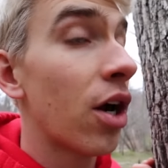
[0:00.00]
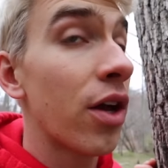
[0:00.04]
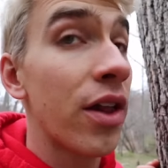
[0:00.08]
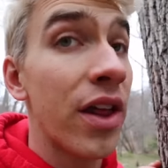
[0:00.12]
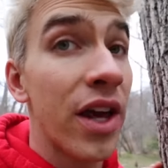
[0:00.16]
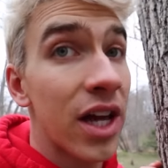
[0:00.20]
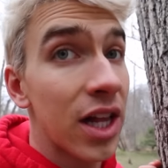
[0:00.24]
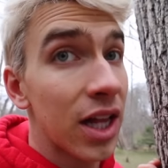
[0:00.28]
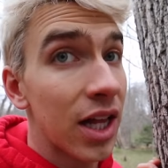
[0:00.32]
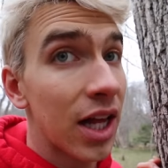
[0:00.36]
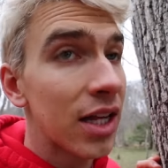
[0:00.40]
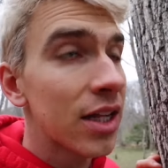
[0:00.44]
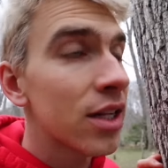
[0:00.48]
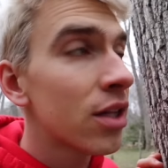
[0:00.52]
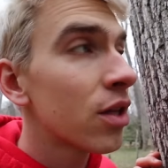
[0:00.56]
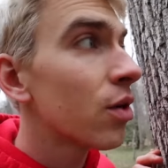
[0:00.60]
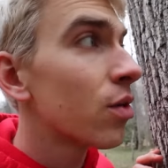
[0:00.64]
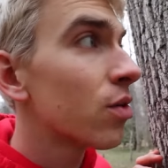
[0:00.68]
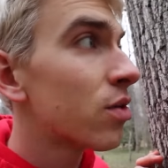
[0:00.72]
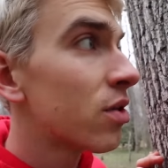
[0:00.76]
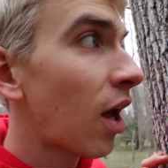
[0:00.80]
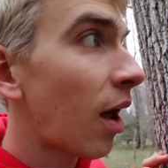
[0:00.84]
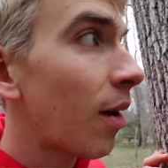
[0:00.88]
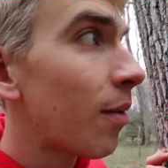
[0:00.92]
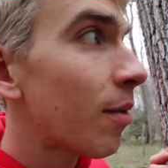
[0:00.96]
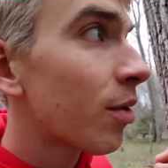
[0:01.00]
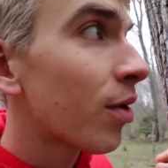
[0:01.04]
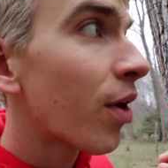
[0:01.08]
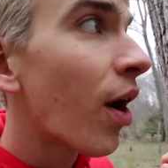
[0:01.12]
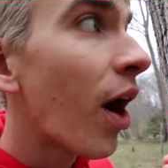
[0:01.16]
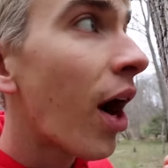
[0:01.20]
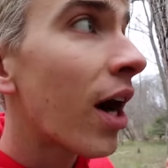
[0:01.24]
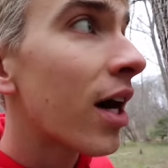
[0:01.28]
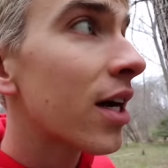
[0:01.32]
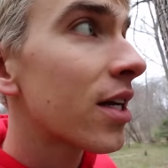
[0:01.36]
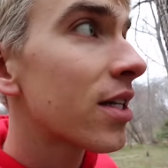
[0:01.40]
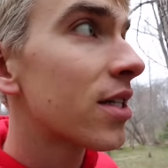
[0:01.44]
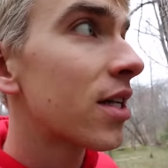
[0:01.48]
Are they collecting those diamond
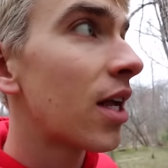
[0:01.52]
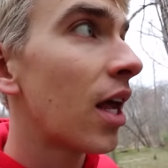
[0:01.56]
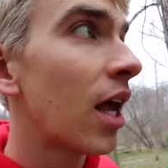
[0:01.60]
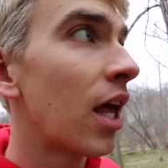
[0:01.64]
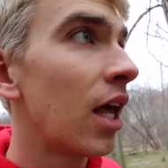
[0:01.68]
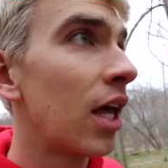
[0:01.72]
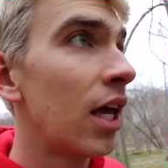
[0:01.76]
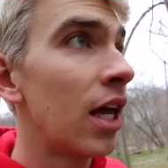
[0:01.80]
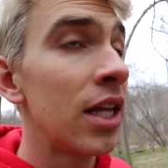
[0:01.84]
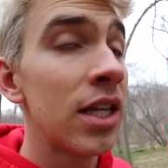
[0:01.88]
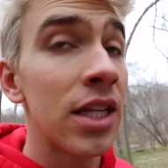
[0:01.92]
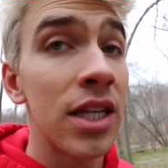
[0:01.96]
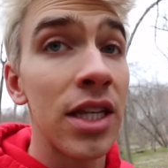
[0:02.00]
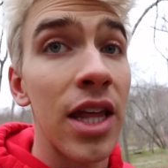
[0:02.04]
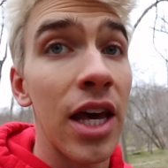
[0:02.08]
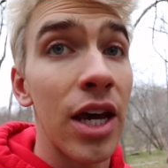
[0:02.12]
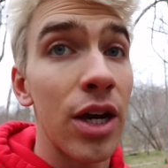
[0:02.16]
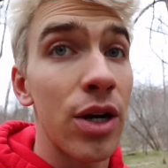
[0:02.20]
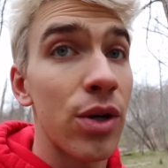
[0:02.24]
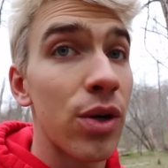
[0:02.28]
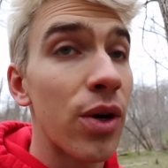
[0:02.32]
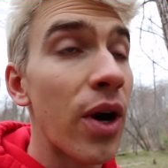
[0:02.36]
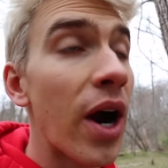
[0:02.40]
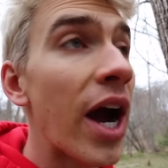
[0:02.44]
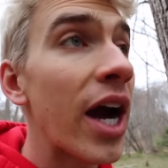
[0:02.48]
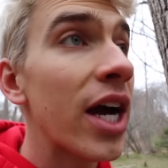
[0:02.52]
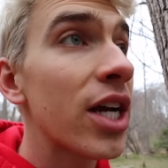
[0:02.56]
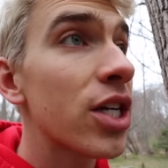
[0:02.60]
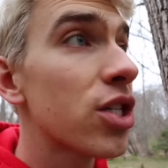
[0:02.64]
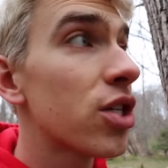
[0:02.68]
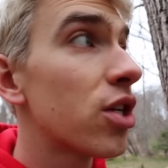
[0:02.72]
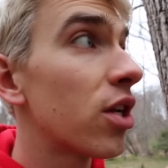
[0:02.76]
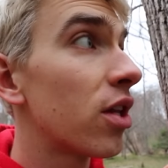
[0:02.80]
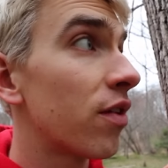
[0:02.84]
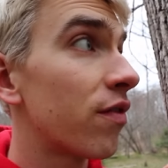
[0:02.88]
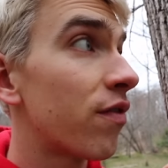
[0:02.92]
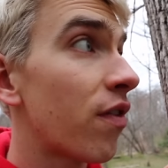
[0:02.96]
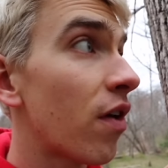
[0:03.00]
rocks? Did they
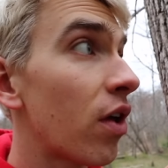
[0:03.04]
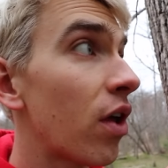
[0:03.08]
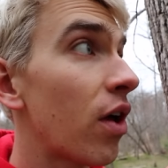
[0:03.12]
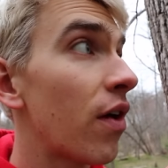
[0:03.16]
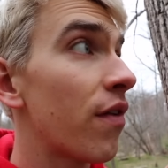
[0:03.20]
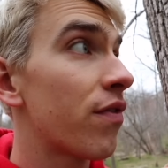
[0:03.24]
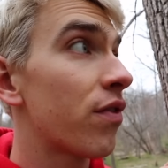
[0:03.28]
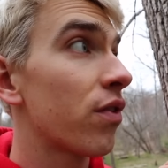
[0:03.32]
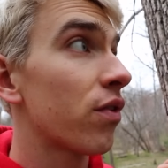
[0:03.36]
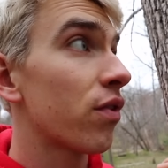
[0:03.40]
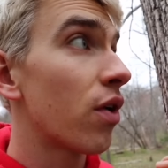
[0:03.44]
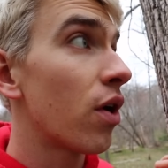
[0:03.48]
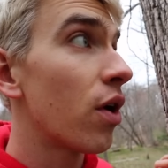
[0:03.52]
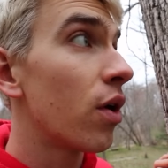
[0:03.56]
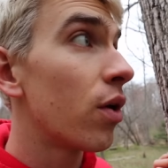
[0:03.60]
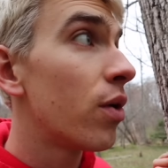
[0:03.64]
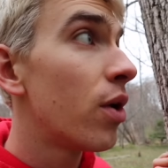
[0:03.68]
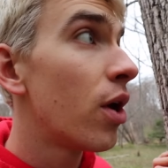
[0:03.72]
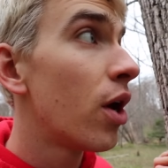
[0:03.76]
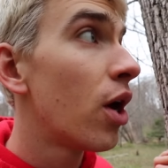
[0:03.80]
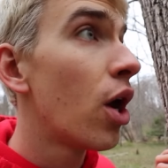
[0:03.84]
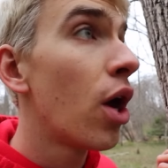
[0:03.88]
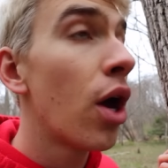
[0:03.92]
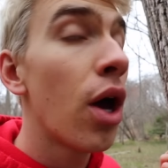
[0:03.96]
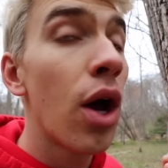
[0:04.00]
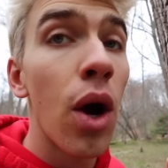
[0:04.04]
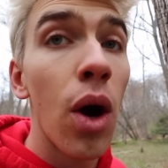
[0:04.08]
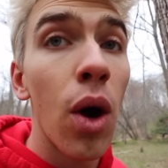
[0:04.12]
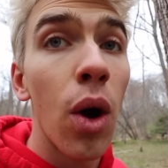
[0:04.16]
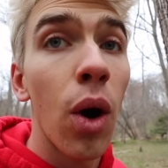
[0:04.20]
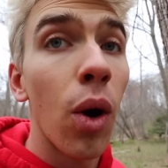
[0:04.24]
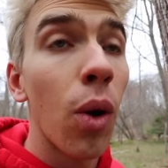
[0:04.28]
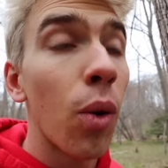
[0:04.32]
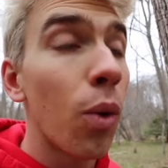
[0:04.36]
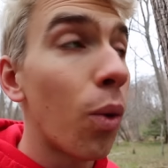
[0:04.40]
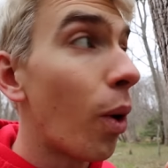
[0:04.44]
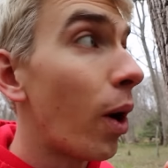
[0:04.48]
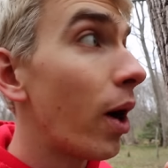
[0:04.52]
crash and fall off the road?
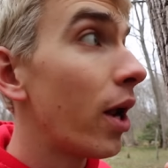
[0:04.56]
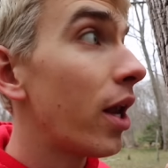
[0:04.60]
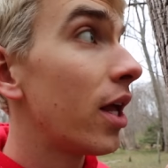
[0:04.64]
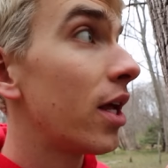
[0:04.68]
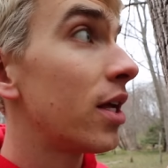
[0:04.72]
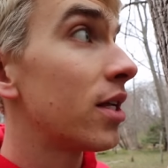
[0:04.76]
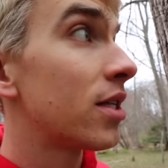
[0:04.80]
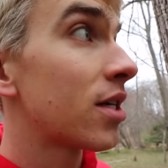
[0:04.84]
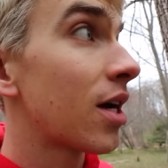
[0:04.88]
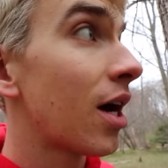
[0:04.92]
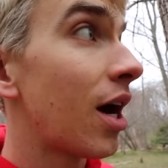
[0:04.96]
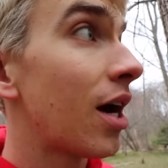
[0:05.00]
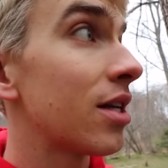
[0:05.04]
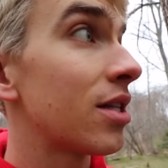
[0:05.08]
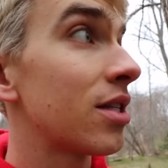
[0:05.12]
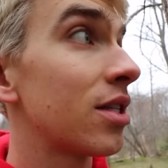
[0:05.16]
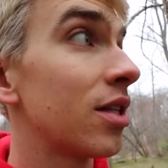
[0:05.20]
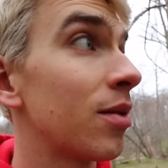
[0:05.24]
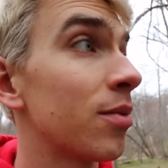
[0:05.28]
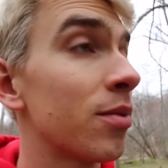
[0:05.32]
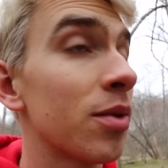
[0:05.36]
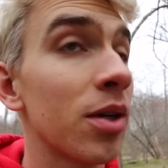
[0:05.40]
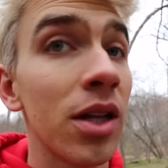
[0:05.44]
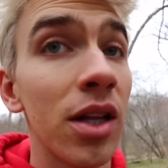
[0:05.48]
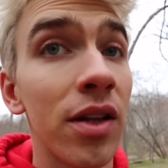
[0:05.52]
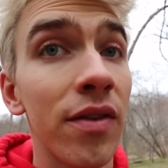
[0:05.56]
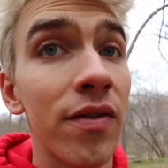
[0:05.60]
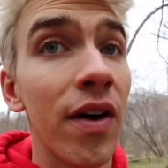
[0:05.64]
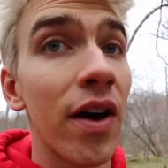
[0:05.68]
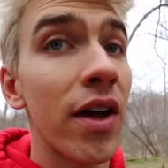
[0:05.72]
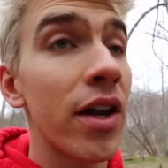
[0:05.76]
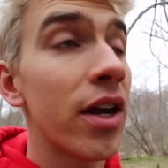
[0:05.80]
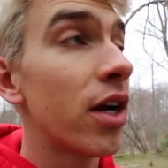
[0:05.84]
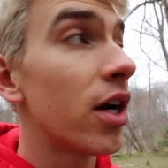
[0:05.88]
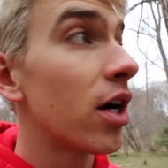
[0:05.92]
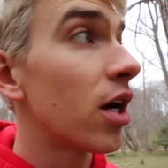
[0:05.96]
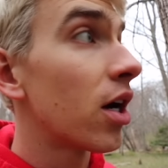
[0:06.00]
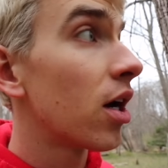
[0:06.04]
What is causing them to live
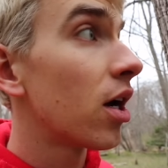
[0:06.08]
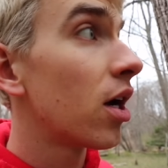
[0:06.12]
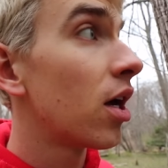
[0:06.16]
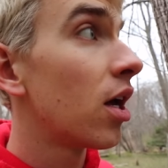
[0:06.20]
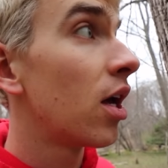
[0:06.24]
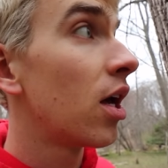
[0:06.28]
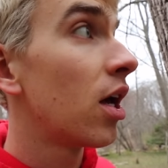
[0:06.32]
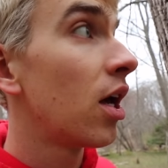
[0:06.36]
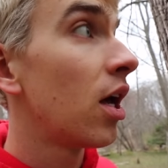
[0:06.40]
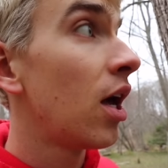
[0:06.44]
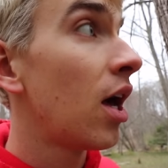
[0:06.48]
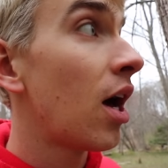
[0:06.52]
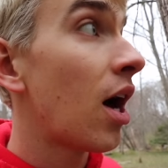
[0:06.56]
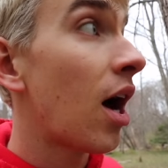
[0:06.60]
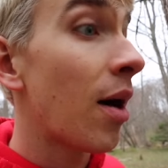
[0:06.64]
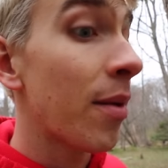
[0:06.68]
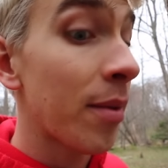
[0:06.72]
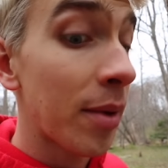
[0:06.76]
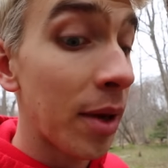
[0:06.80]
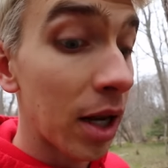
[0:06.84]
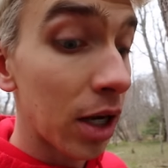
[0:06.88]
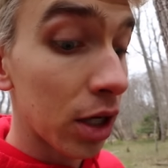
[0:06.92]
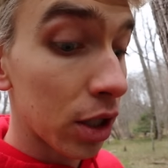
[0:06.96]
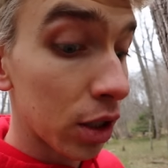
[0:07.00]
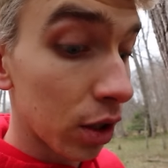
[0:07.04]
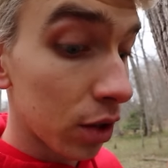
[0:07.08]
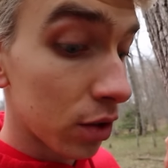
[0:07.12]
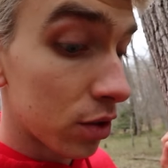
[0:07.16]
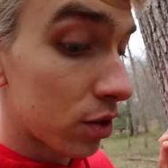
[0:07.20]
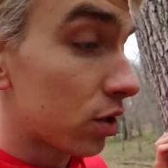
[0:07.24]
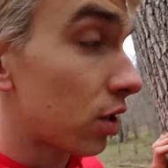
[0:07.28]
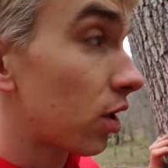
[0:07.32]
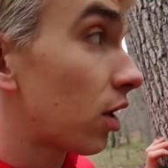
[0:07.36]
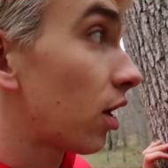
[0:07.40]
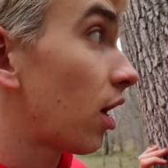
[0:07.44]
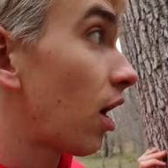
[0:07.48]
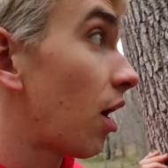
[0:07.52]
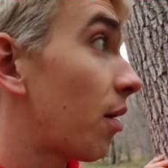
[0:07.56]
out here? I'm getting
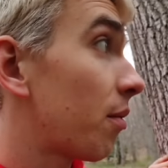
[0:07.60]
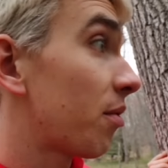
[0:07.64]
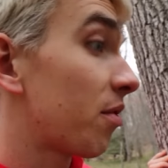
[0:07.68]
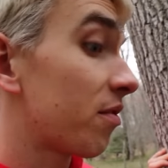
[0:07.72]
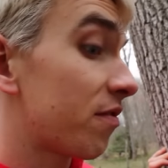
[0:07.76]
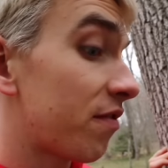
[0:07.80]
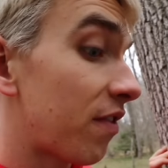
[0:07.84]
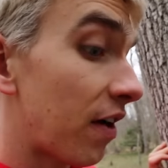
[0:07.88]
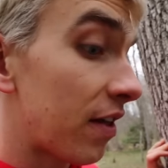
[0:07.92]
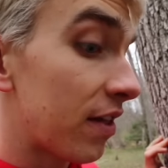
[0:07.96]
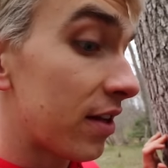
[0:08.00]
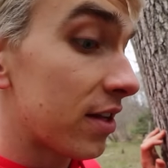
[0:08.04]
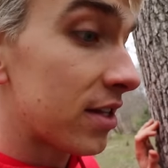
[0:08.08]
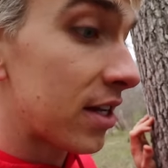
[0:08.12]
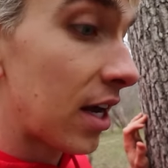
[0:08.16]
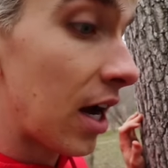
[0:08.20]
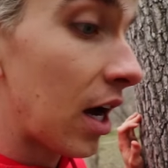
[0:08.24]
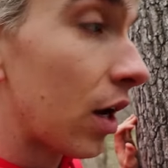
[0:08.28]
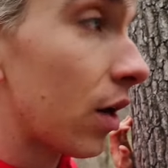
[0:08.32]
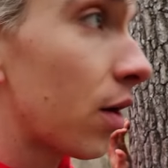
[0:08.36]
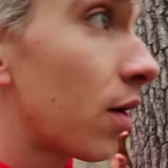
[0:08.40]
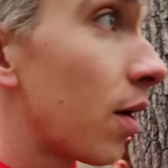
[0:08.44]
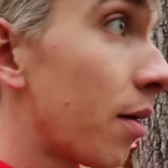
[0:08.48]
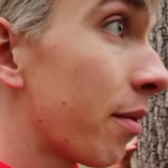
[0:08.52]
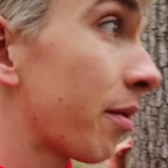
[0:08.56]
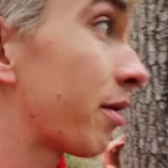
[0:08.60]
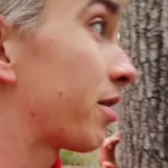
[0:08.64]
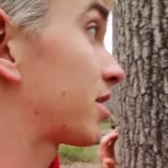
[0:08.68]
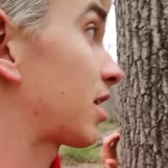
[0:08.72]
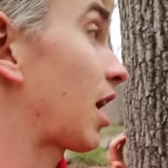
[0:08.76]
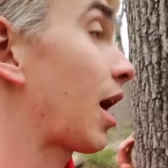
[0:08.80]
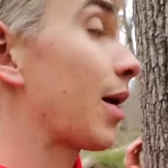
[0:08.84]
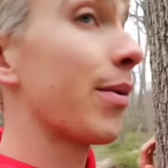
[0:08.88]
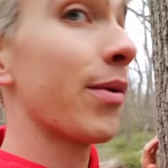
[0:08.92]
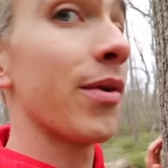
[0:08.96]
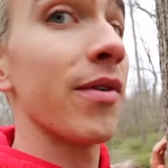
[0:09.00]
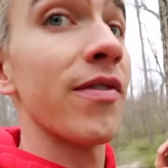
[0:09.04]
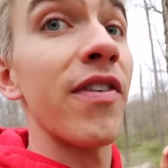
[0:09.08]
closer. I wanna find this out because
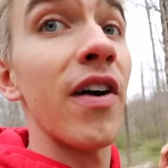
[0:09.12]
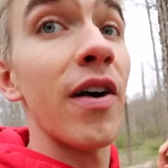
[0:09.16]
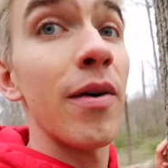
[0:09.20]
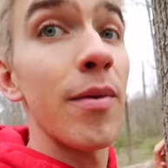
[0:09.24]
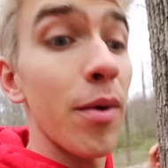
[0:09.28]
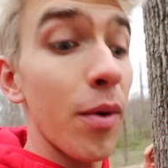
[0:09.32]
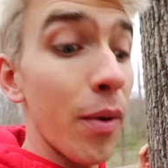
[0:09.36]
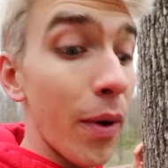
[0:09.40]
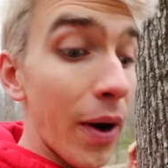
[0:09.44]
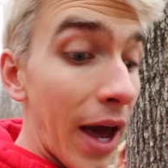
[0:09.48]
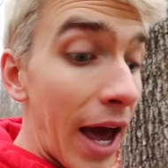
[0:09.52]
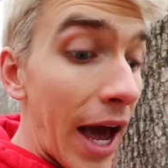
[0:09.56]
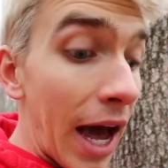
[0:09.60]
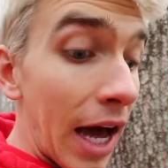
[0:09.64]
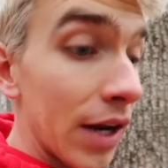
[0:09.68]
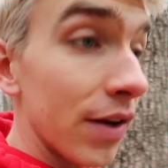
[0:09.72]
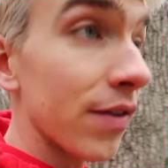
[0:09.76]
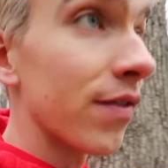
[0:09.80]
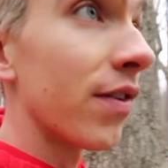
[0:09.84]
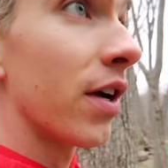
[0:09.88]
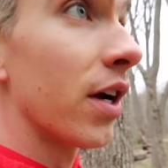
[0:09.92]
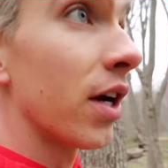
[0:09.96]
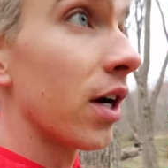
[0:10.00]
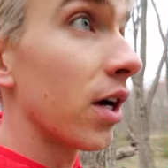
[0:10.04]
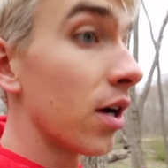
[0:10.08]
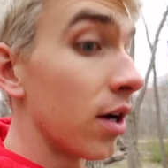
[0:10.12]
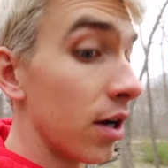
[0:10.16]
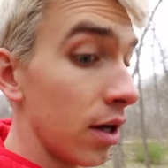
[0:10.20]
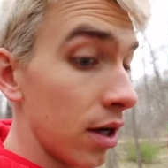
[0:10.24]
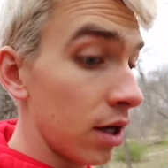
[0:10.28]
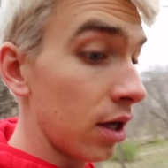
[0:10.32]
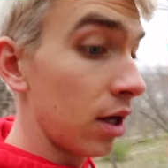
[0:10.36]
I wanna find my way out of here.